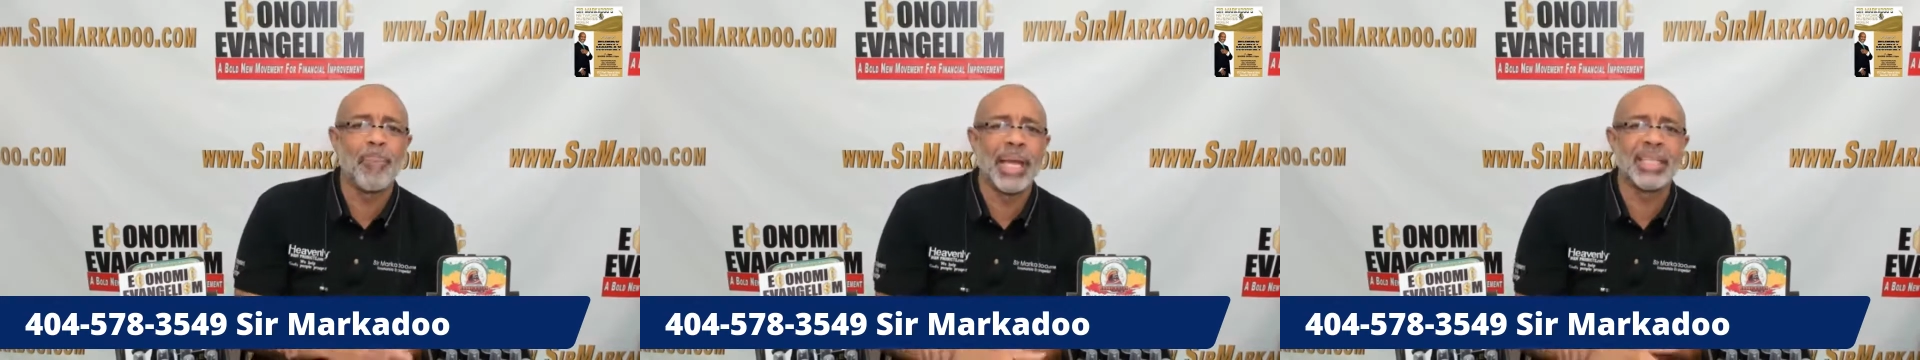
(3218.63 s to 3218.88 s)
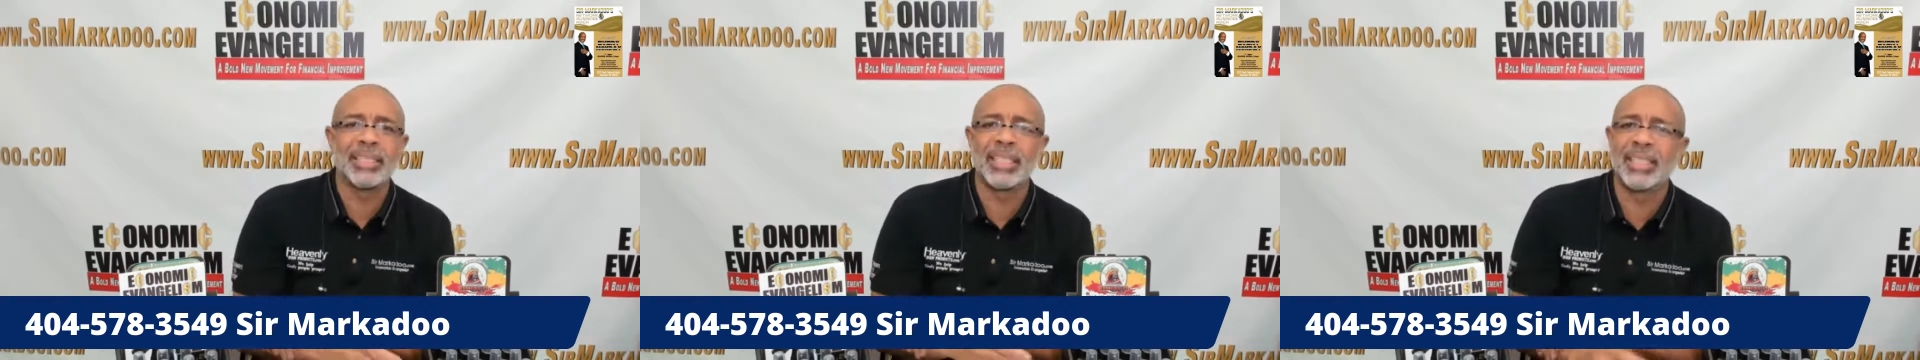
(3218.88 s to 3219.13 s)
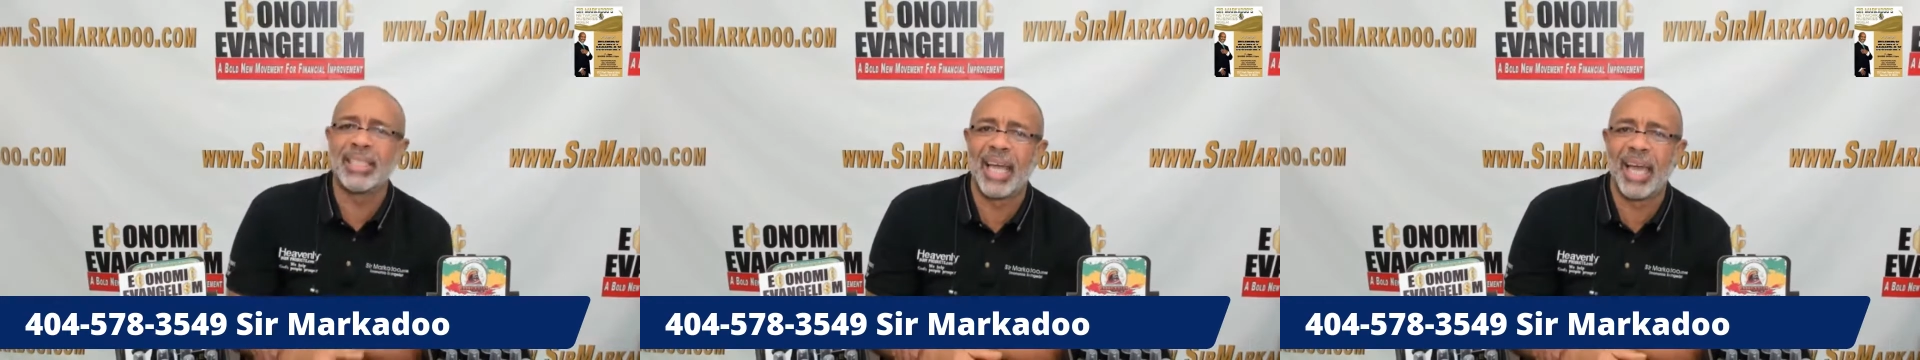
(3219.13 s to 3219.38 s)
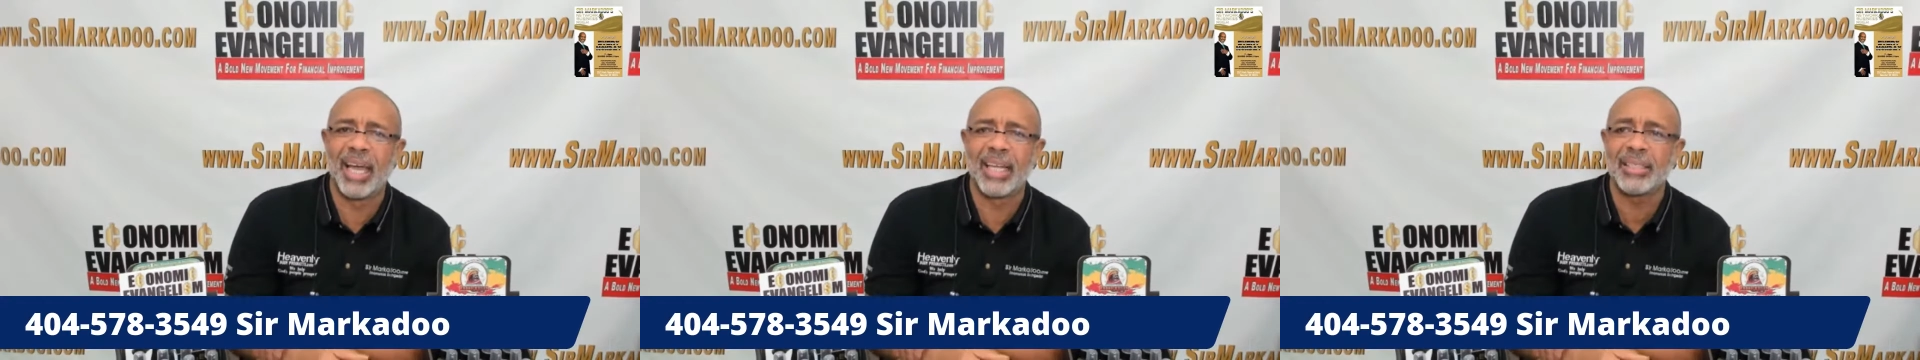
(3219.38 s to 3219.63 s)
places, and
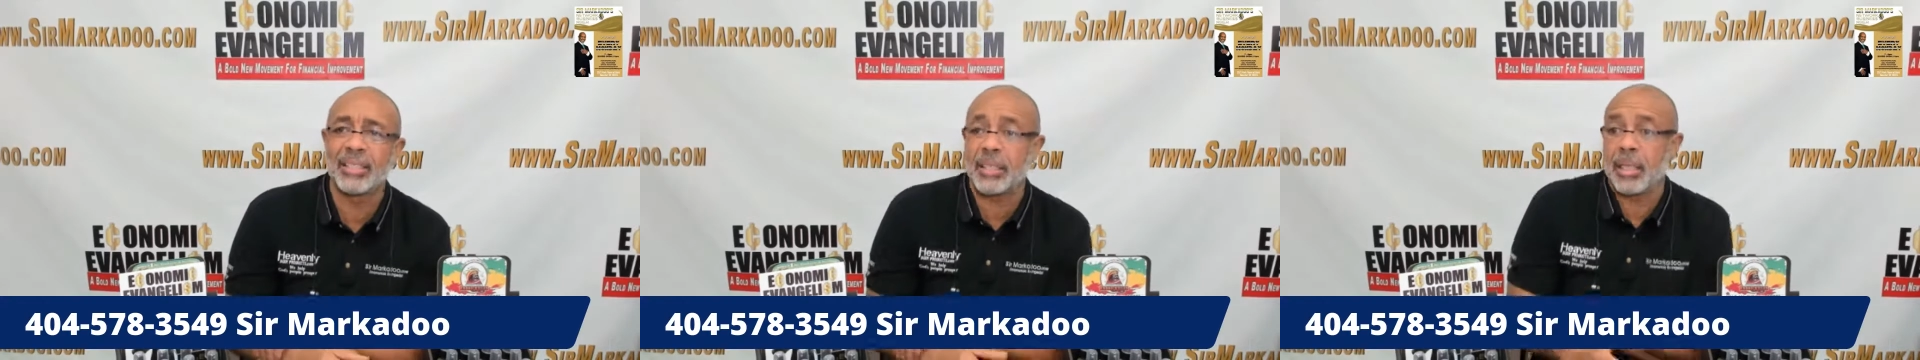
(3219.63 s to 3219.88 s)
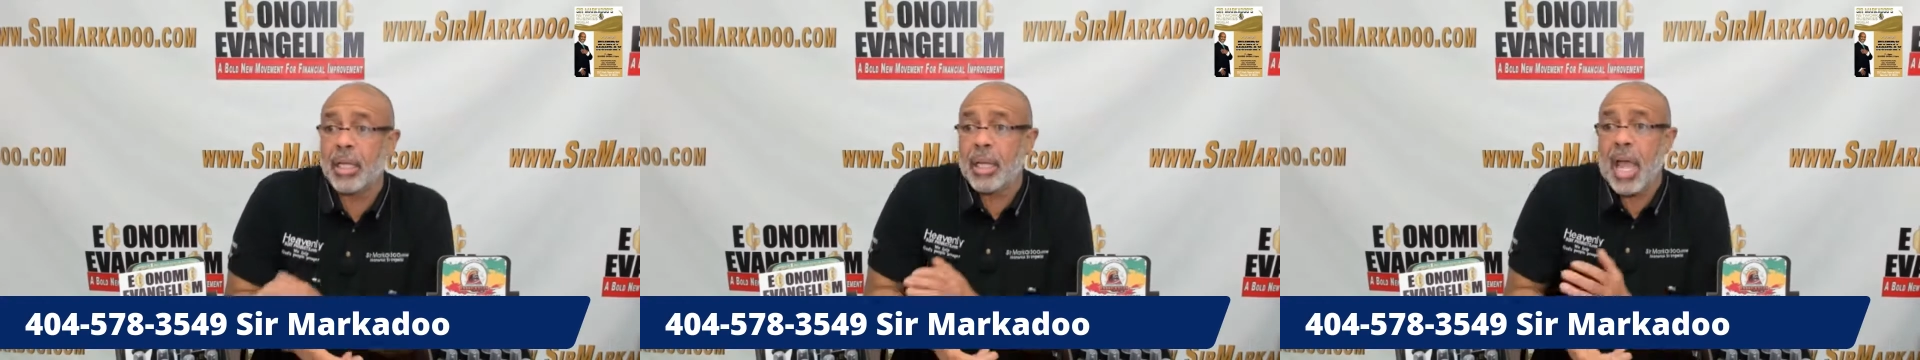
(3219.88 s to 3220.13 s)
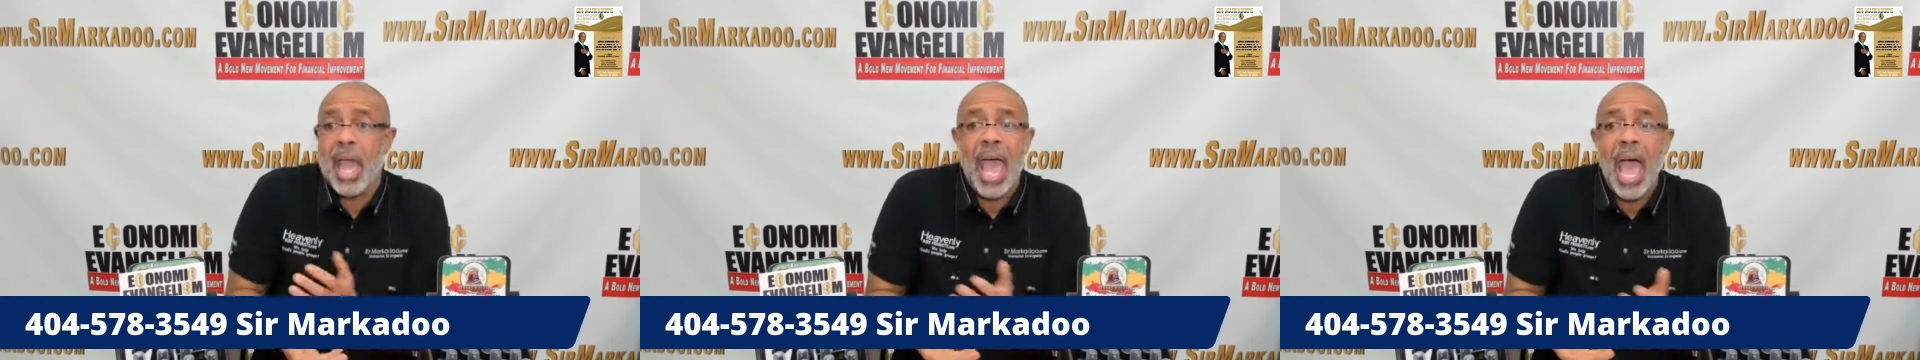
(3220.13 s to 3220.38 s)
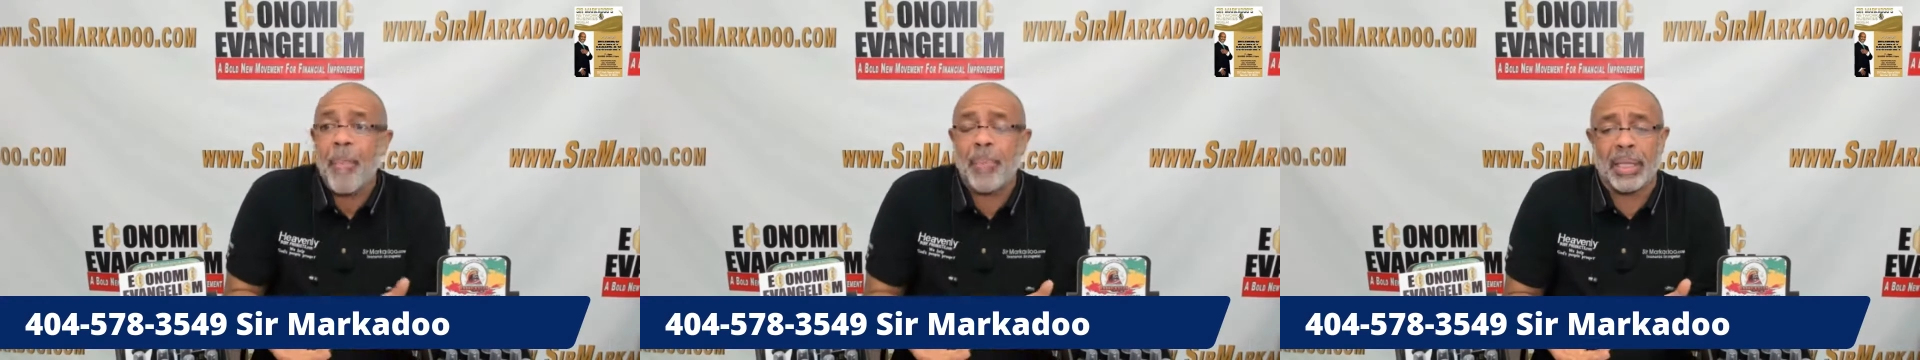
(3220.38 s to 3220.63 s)
things, it
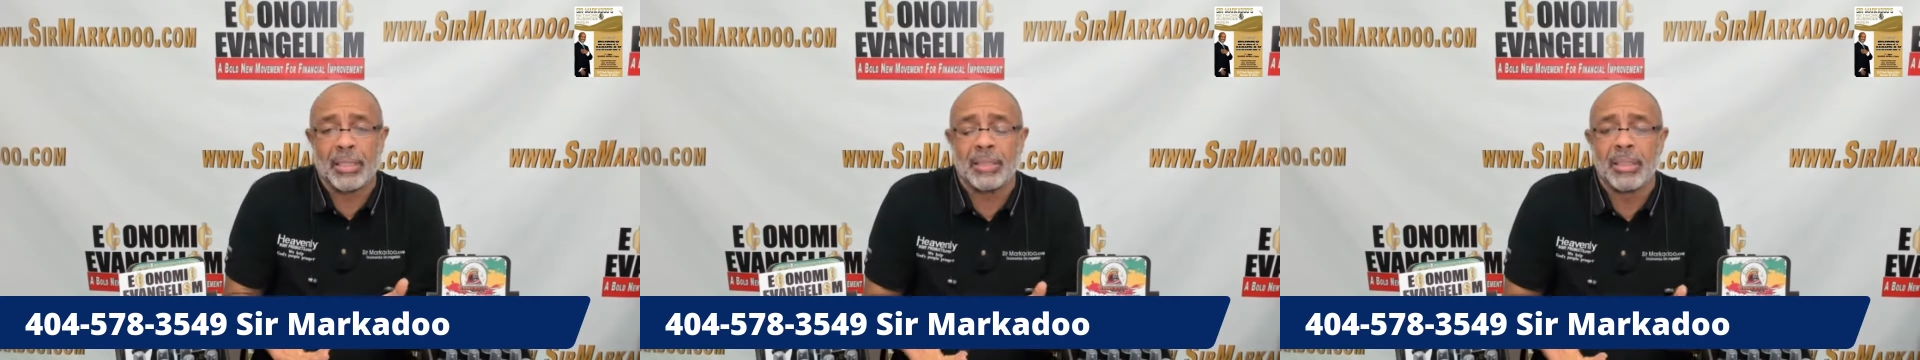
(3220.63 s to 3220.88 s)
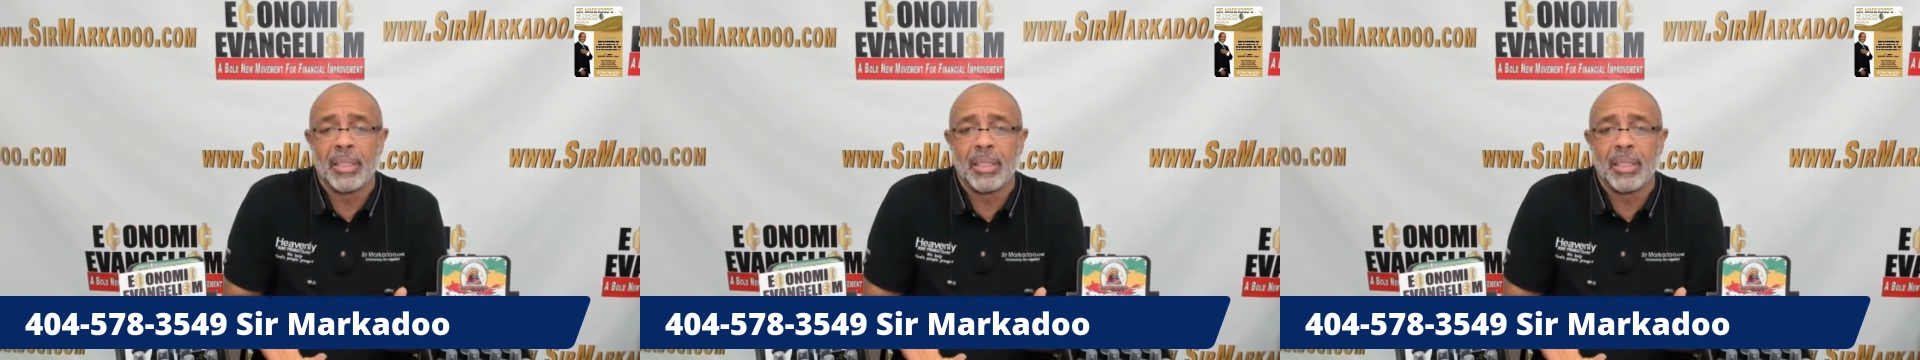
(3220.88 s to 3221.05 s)
happens.